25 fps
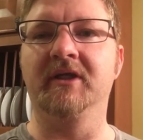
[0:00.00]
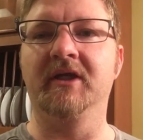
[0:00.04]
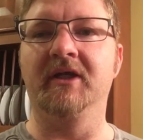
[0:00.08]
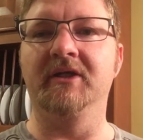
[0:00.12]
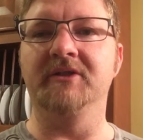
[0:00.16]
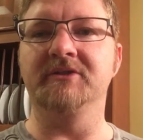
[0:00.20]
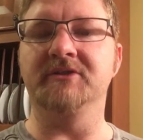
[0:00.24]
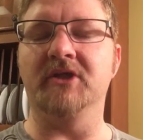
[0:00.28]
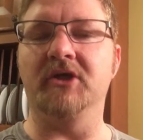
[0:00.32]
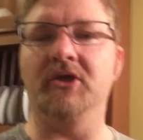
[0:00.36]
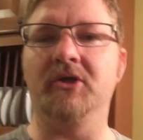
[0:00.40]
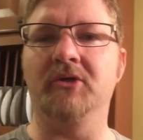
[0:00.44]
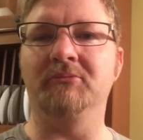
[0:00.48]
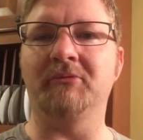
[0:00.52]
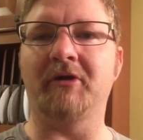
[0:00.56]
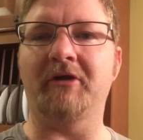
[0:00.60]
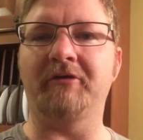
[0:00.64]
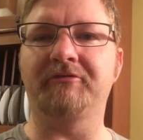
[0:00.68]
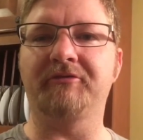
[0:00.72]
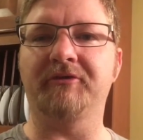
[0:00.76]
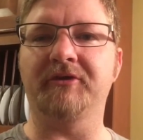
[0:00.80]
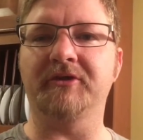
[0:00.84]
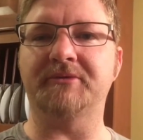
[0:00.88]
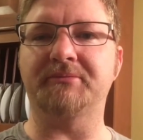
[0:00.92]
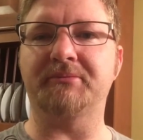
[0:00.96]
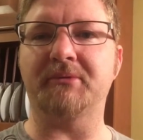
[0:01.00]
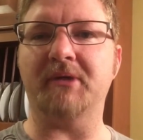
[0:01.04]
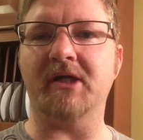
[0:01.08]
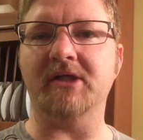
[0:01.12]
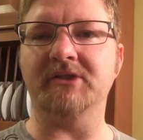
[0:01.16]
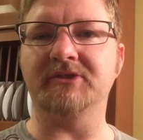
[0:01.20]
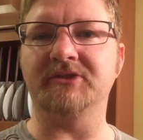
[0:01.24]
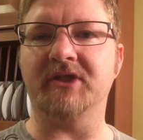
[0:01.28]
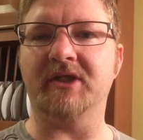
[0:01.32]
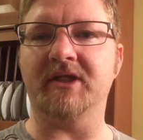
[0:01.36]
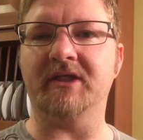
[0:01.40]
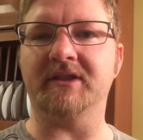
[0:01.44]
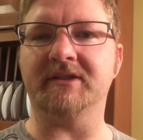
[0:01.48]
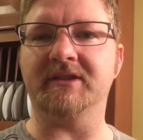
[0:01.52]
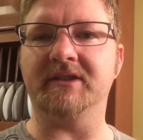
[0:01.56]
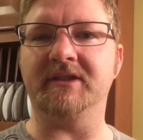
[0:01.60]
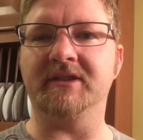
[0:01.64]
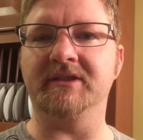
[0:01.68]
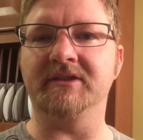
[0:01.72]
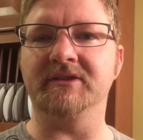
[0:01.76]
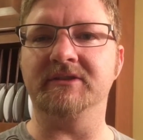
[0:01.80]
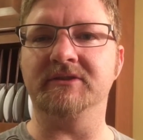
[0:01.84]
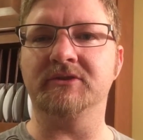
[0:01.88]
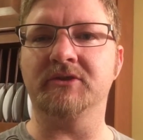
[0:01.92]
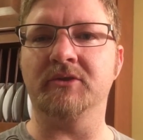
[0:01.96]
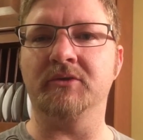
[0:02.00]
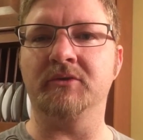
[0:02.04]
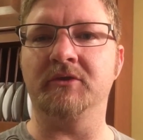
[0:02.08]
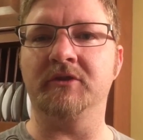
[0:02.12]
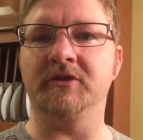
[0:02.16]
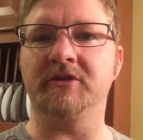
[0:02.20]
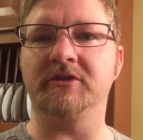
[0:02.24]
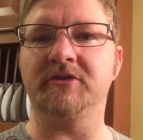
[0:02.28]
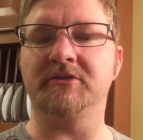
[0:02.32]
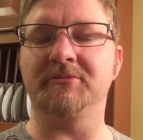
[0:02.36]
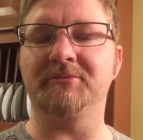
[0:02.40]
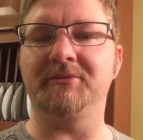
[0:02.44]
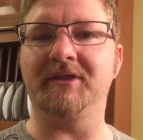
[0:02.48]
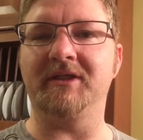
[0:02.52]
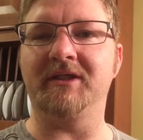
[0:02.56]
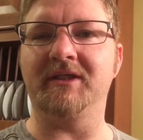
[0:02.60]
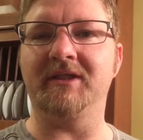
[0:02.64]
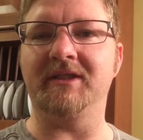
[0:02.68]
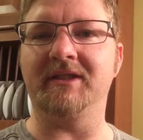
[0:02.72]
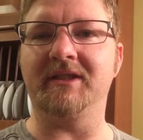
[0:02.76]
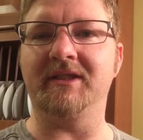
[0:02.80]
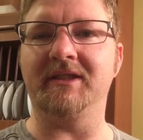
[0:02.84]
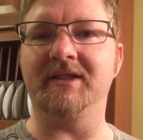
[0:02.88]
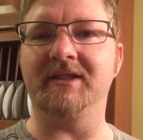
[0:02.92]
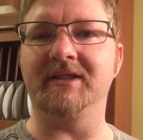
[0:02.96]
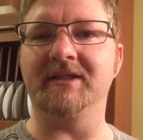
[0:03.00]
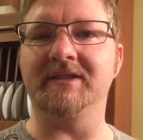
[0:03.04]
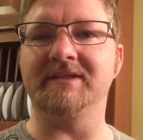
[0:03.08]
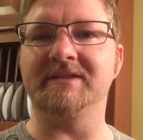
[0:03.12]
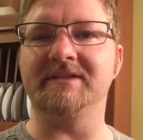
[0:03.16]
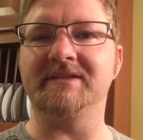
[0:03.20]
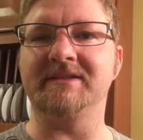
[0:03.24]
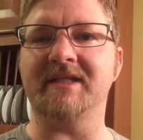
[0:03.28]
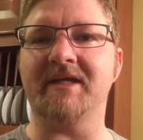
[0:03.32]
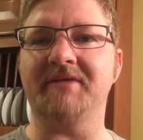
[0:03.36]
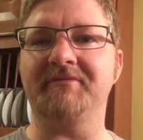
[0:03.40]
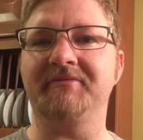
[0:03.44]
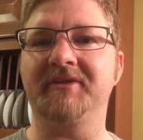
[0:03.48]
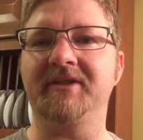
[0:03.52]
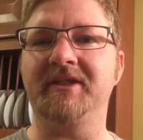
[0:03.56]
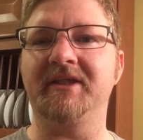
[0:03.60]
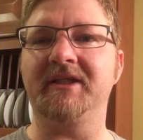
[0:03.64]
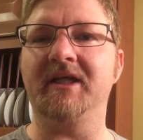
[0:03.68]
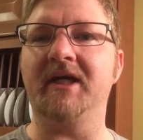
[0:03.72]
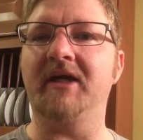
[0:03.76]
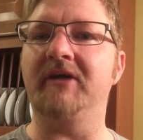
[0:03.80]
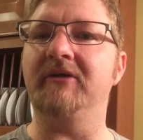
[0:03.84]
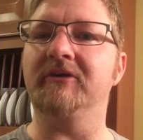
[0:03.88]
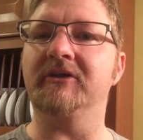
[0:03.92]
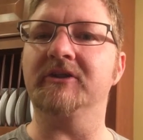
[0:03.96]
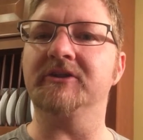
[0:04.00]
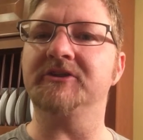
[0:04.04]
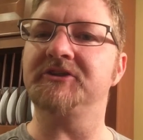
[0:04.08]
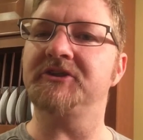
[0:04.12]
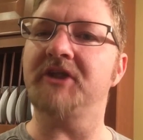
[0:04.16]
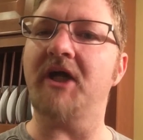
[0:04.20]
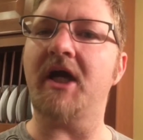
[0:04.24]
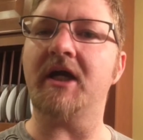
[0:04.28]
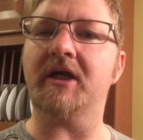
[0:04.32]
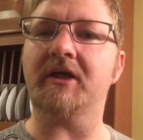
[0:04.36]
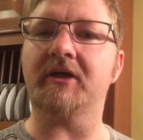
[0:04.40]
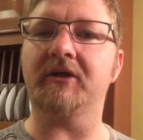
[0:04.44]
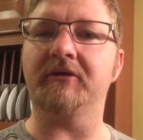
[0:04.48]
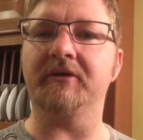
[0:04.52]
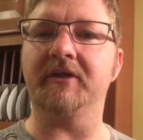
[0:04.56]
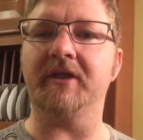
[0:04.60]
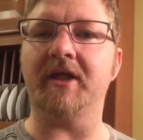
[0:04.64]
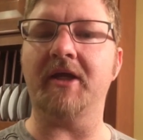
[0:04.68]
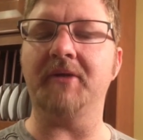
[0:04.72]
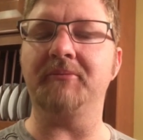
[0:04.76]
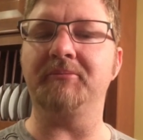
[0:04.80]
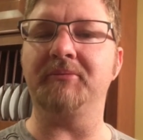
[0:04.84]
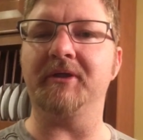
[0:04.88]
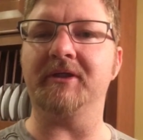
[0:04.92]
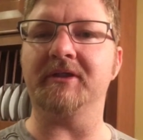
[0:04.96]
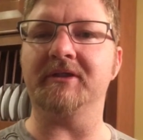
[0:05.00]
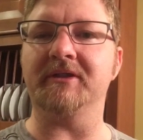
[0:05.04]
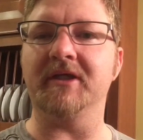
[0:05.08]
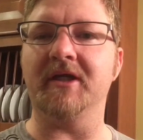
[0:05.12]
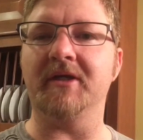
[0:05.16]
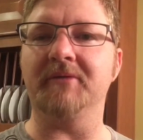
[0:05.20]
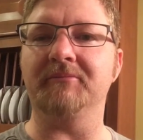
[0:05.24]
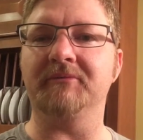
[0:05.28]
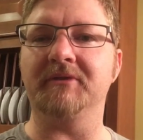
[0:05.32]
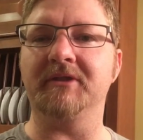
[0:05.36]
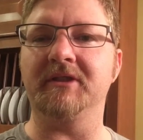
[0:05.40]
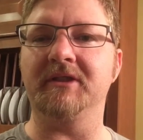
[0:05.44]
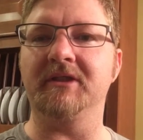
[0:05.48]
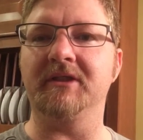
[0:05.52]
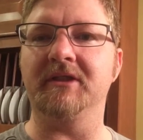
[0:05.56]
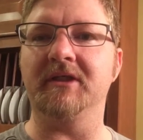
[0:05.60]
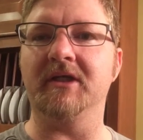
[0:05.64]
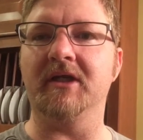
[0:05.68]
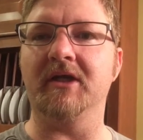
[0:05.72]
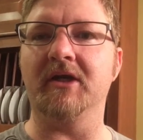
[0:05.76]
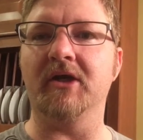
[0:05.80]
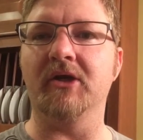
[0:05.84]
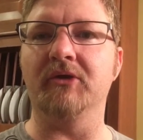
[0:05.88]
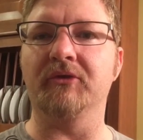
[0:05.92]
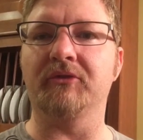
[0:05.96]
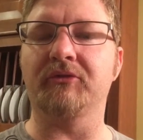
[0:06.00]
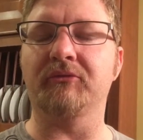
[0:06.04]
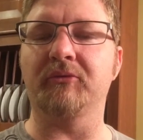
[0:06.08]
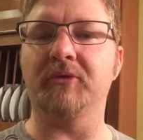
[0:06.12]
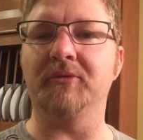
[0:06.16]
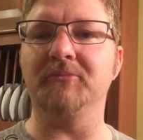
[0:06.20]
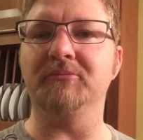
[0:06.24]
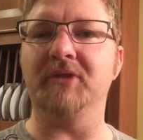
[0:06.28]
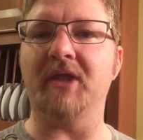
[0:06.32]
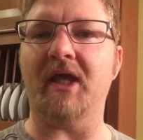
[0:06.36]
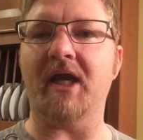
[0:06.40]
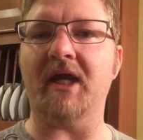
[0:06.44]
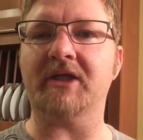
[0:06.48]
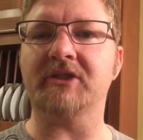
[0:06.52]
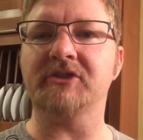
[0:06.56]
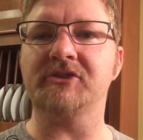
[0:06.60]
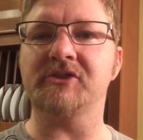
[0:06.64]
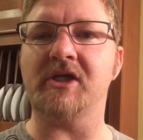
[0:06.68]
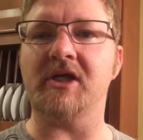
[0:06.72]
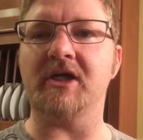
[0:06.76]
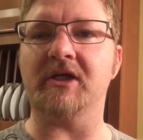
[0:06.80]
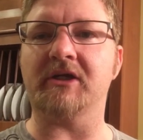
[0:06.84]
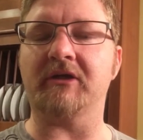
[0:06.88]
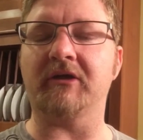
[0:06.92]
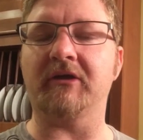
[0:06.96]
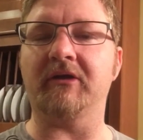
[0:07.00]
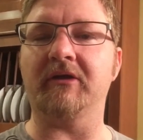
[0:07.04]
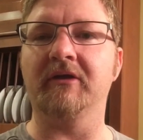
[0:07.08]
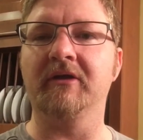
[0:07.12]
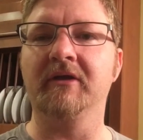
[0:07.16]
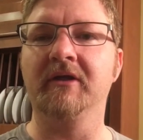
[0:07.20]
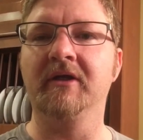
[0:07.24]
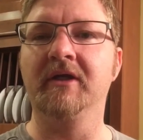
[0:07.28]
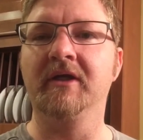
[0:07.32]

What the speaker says: So my first project is going to be the $70 Shocker that I picked up, the 03 Black Shocker.